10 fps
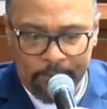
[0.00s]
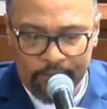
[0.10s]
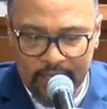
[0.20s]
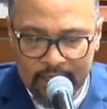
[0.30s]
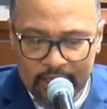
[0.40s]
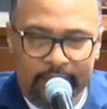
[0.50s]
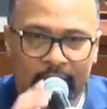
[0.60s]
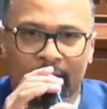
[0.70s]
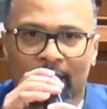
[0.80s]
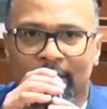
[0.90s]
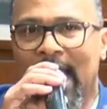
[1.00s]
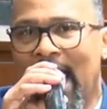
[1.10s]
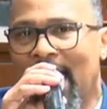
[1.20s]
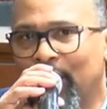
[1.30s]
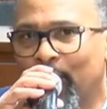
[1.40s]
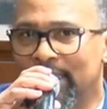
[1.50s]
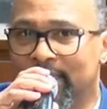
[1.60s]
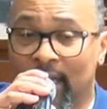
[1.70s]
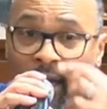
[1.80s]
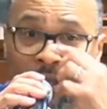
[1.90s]
See, see, I have a grandson
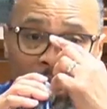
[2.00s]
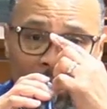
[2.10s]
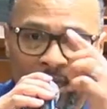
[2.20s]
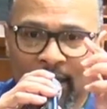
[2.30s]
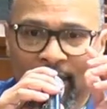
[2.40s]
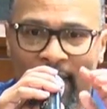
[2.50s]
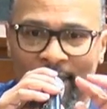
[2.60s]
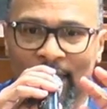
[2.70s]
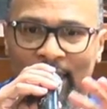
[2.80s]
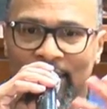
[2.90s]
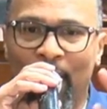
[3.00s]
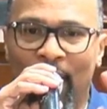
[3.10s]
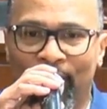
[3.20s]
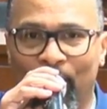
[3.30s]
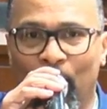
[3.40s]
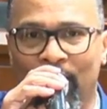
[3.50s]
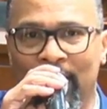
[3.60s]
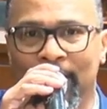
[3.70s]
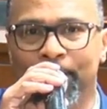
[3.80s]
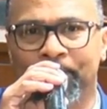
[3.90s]
that's that's that's about four, and
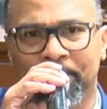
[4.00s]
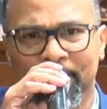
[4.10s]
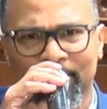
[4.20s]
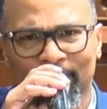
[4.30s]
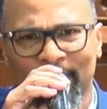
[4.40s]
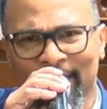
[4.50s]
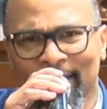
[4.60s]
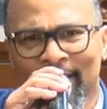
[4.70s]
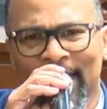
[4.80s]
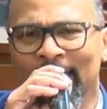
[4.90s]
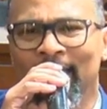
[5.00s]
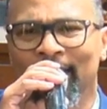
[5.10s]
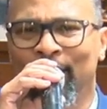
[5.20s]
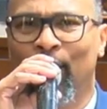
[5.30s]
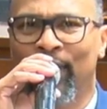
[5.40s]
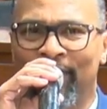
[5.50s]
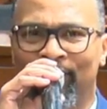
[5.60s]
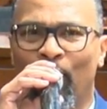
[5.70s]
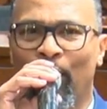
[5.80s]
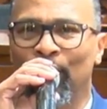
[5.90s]
he, you know, at four, you
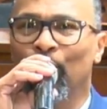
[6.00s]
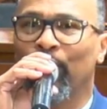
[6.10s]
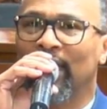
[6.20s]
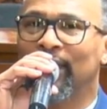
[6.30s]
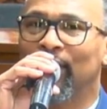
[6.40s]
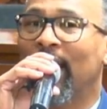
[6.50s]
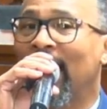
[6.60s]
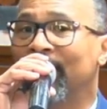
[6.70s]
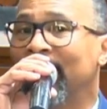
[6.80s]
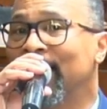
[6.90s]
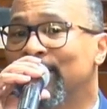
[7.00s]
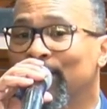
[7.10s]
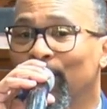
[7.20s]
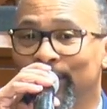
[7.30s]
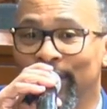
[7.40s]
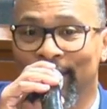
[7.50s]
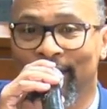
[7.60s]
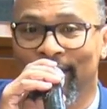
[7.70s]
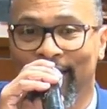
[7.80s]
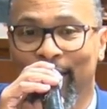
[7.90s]
really don't have any concerns in in the
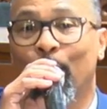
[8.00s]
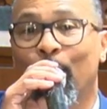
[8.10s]
world